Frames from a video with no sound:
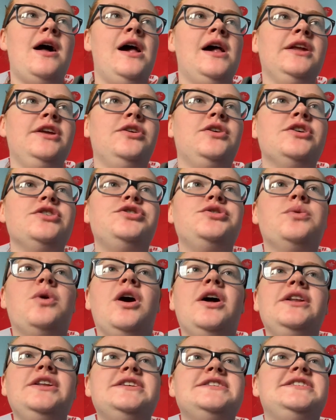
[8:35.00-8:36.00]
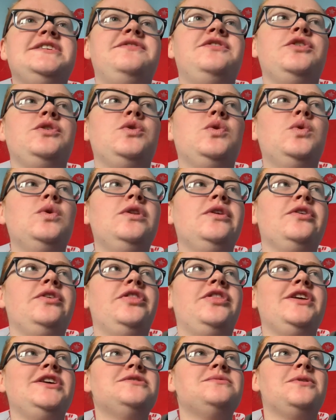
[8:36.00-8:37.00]
you can do all these different cool little
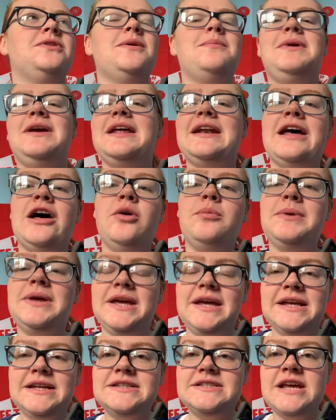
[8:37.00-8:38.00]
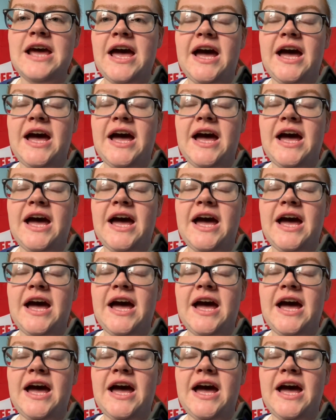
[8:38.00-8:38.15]
things with him. It can help kids.